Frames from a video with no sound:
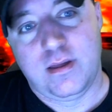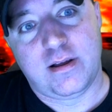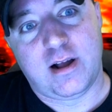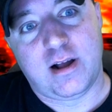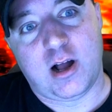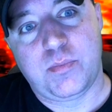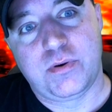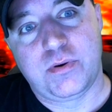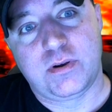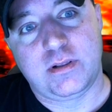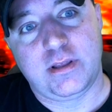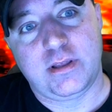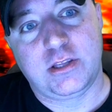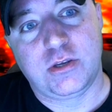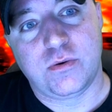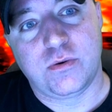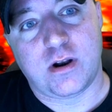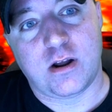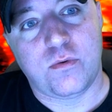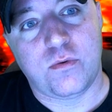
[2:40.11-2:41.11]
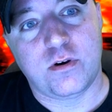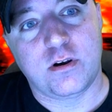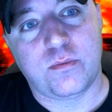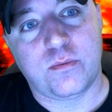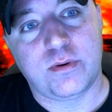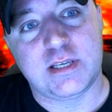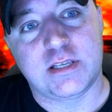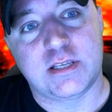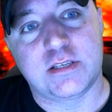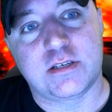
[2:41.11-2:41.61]
I'll put a link to it. I wonder
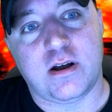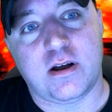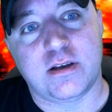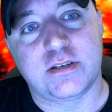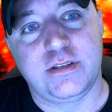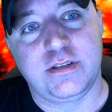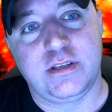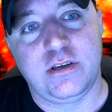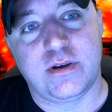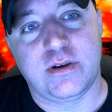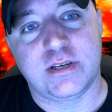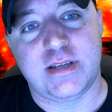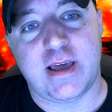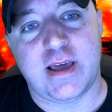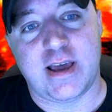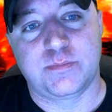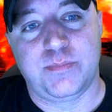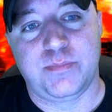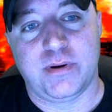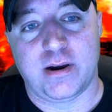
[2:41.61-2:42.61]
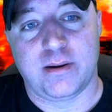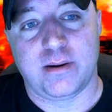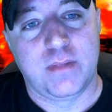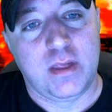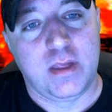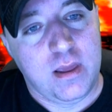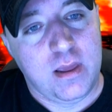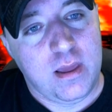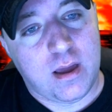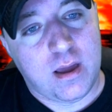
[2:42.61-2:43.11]
what that's costing the U.S. taxpayer.
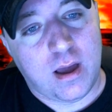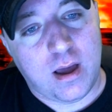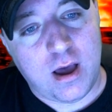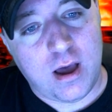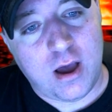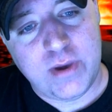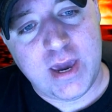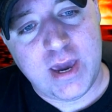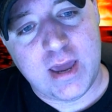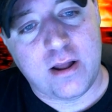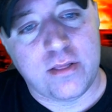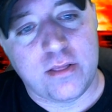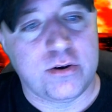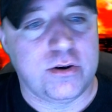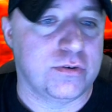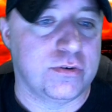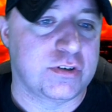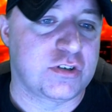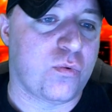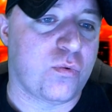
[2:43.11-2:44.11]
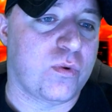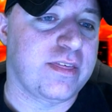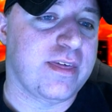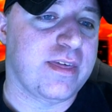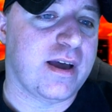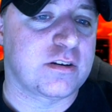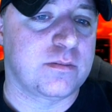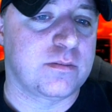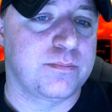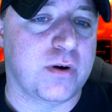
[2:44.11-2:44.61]
We got other news.
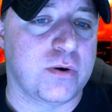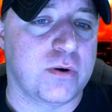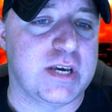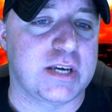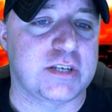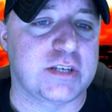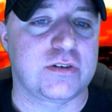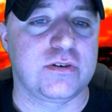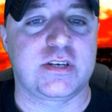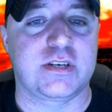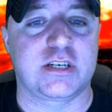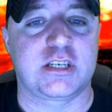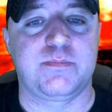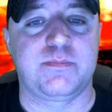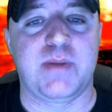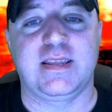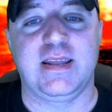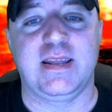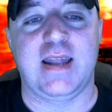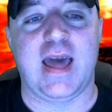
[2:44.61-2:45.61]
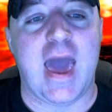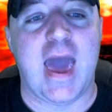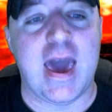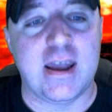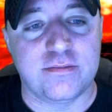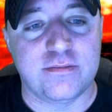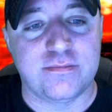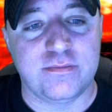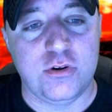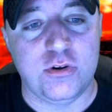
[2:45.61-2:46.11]
20,000 protesters expected ahead
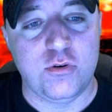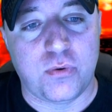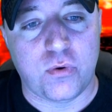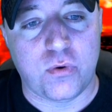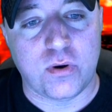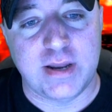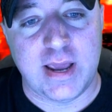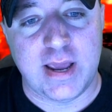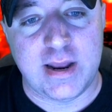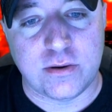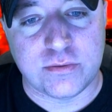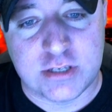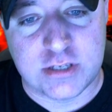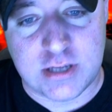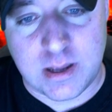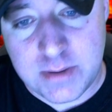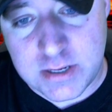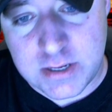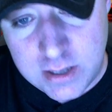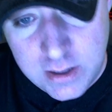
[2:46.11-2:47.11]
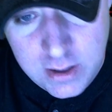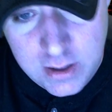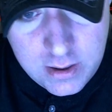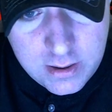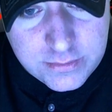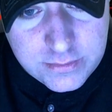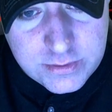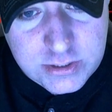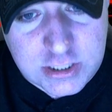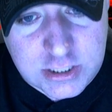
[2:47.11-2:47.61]
of Newport NATO summit.
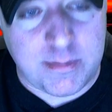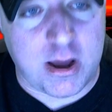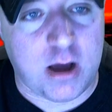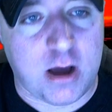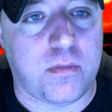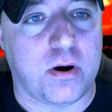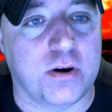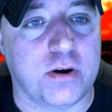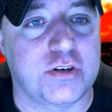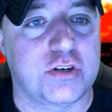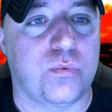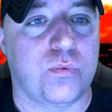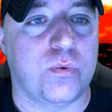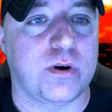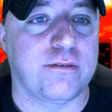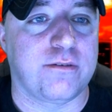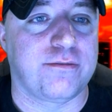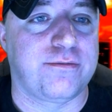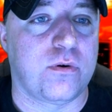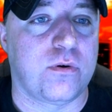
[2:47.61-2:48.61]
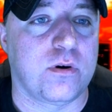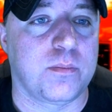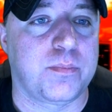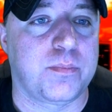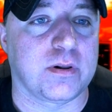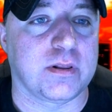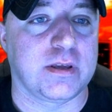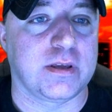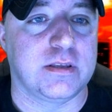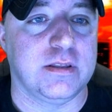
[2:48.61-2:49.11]
This came out March 24.
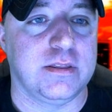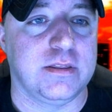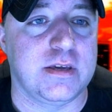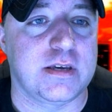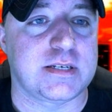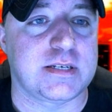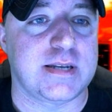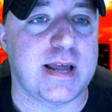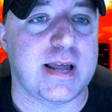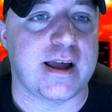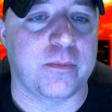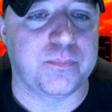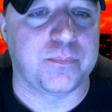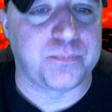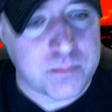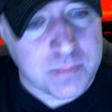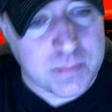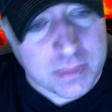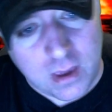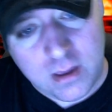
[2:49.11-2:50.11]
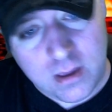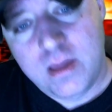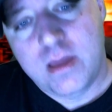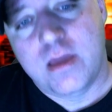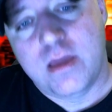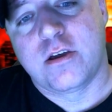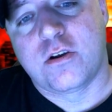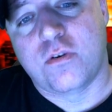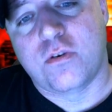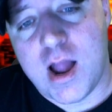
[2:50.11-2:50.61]
Put a link to this. Now,
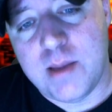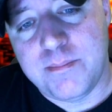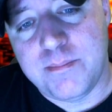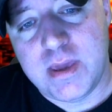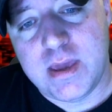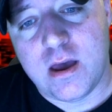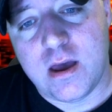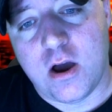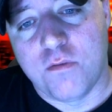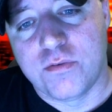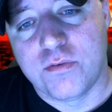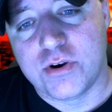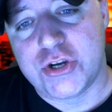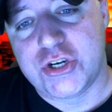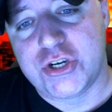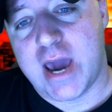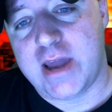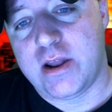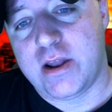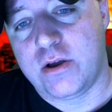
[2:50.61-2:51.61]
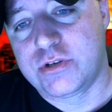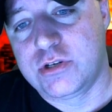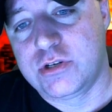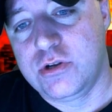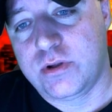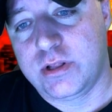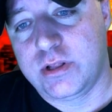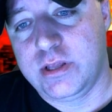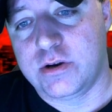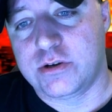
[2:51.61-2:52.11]
Crimea overshadows
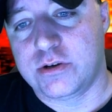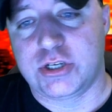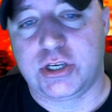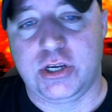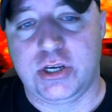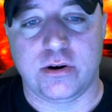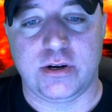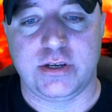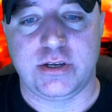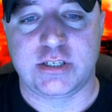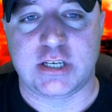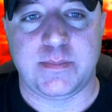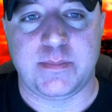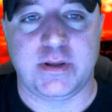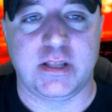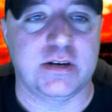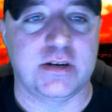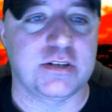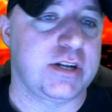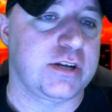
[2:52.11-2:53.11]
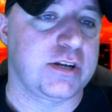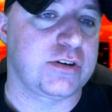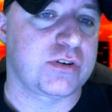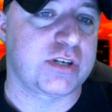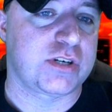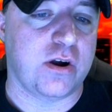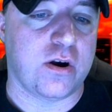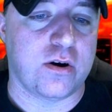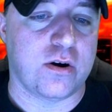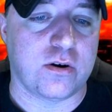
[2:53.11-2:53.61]
nuclear security summit. Here's an
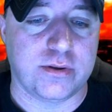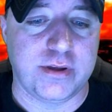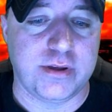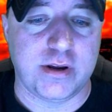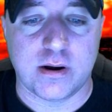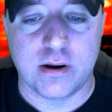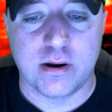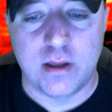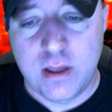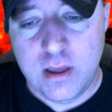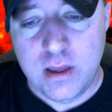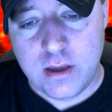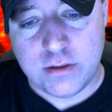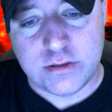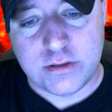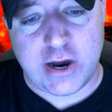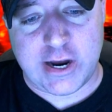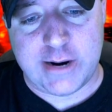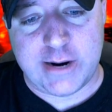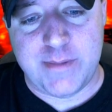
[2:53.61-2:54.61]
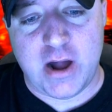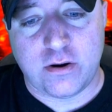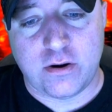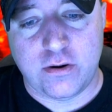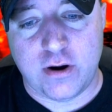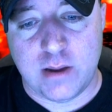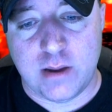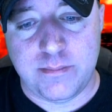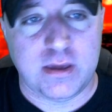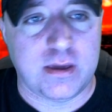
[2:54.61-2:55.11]
interesting article here talking about
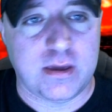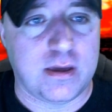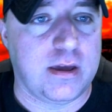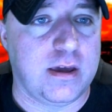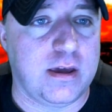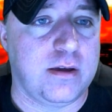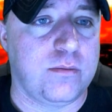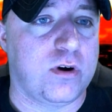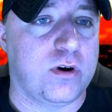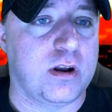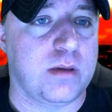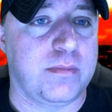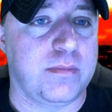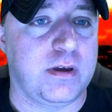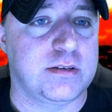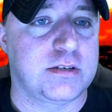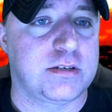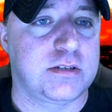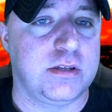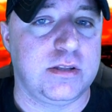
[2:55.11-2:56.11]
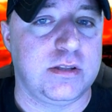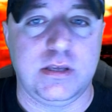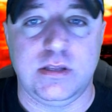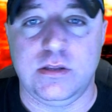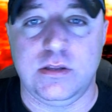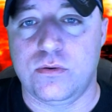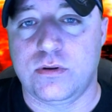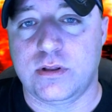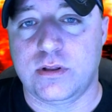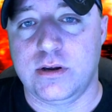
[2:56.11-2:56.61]
Crimea and what it means to the
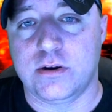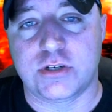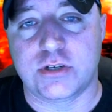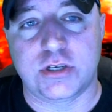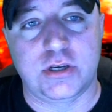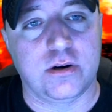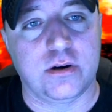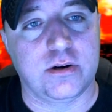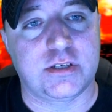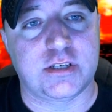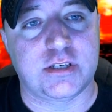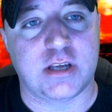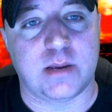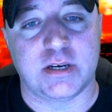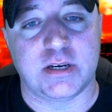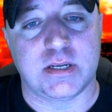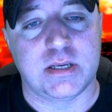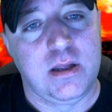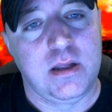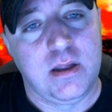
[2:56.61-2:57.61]
nuclear security summit.